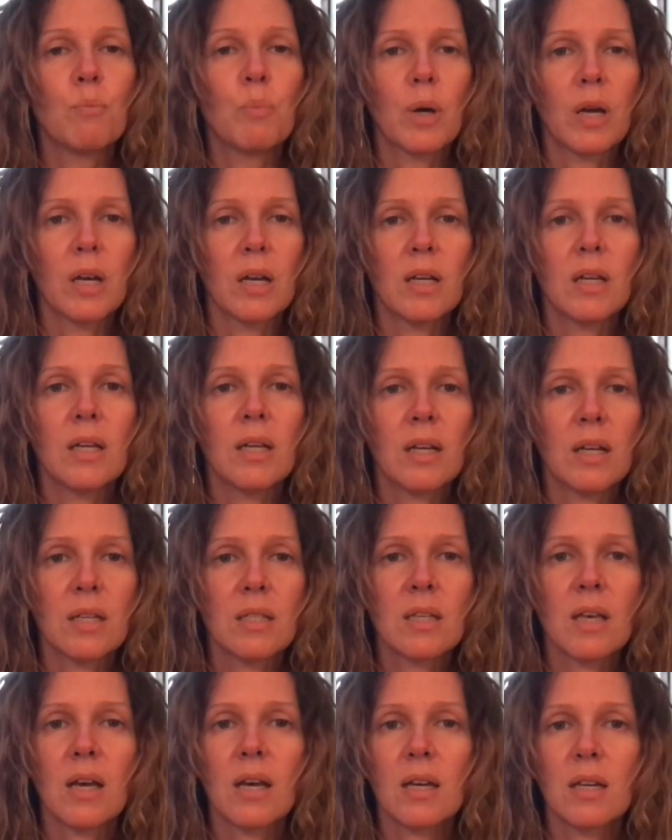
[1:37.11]
But it has
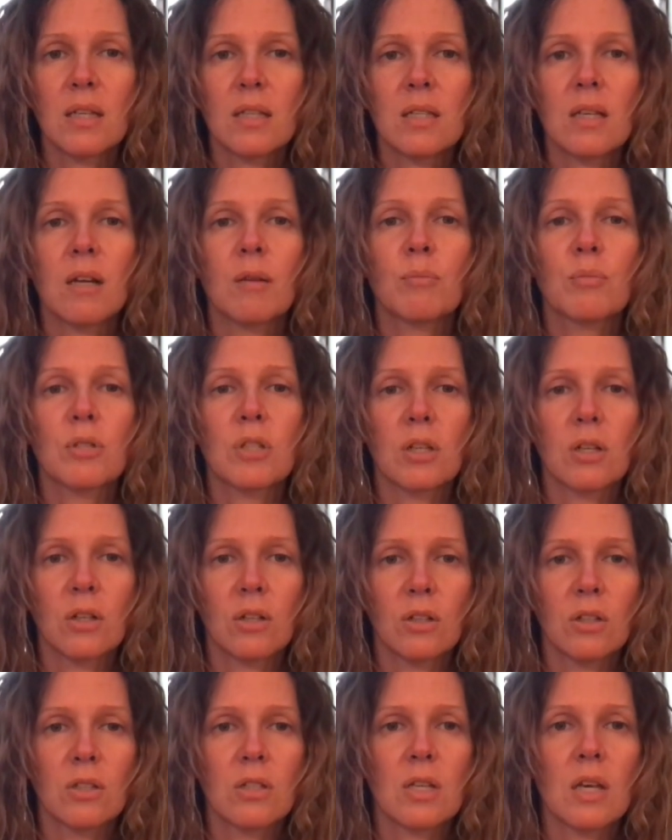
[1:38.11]
had its
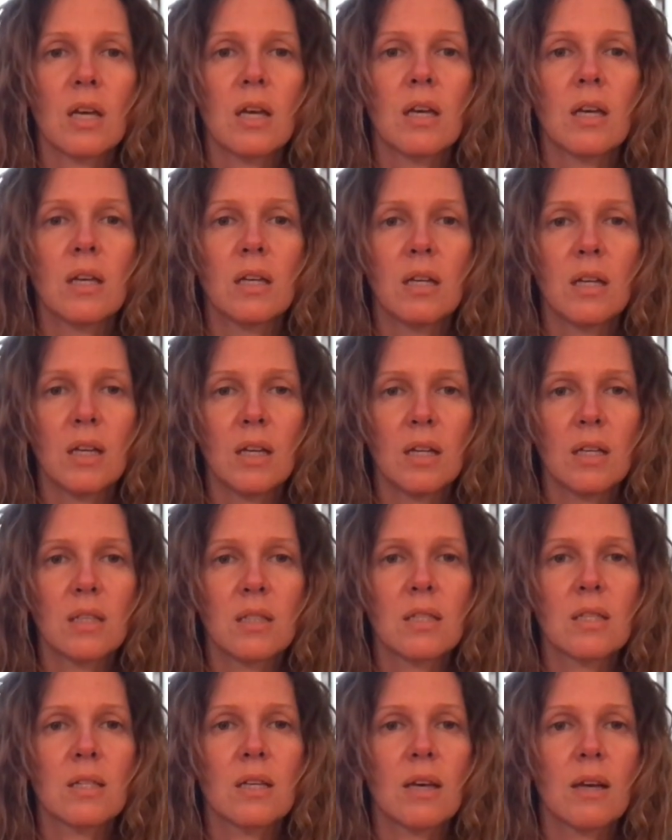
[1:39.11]
obstacles and
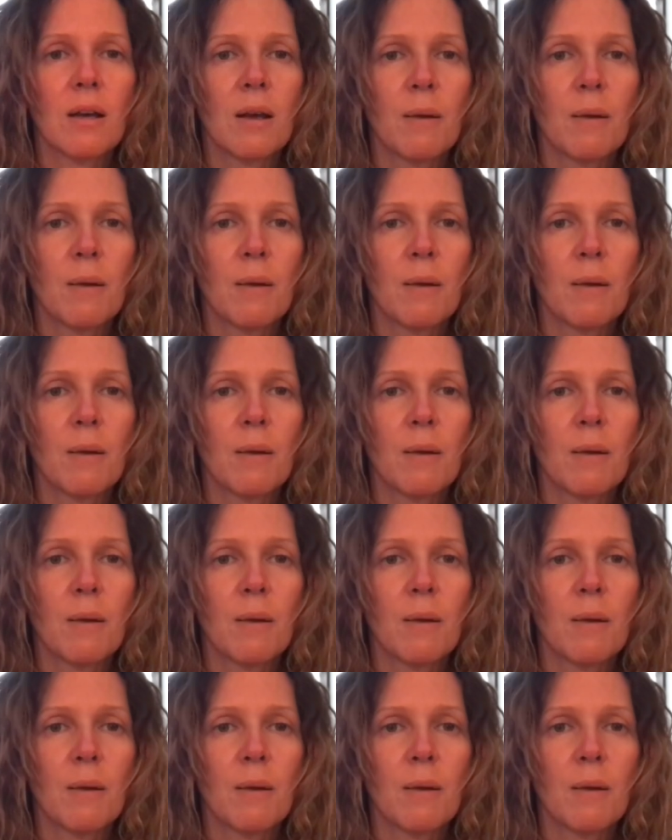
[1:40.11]
its